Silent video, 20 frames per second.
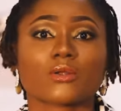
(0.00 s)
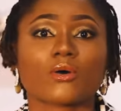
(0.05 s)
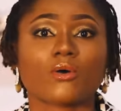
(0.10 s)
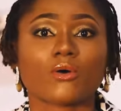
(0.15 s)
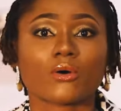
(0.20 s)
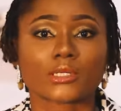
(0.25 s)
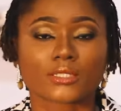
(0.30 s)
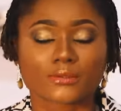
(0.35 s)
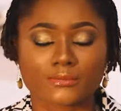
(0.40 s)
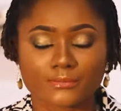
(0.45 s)

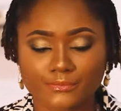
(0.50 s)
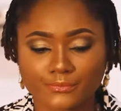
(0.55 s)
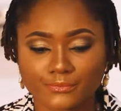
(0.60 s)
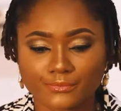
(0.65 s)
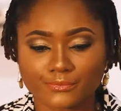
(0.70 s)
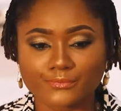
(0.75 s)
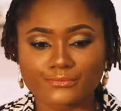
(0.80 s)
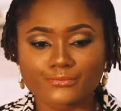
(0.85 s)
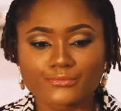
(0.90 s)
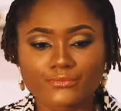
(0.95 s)
on
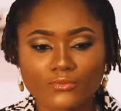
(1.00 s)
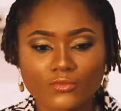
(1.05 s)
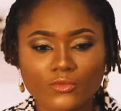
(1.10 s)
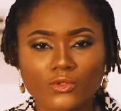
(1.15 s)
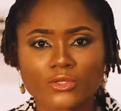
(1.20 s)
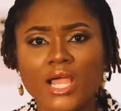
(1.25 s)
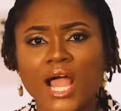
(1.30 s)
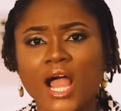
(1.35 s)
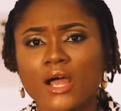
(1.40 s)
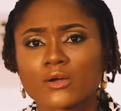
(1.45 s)

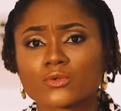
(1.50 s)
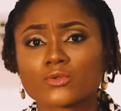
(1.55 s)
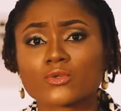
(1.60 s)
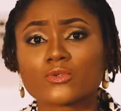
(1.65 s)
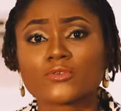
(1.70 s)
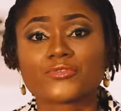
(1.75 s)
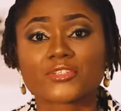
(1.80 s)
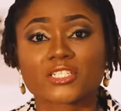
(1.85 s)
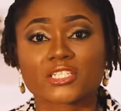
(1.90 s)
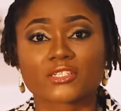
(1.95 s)
the
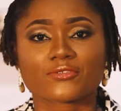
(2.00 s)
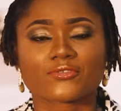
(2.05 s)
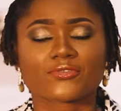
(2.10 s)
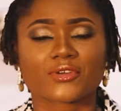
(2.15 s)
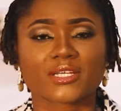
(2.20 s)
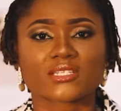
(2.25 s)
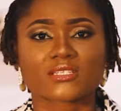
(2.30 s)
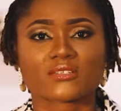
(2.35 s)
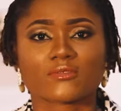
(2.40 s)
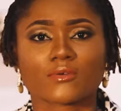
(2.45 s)
Argungu Fishing
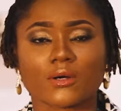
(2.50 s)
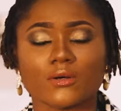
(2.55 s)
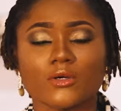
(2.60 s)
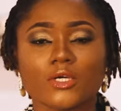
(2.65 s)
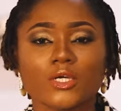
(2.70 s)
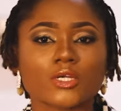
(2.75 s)
Festival.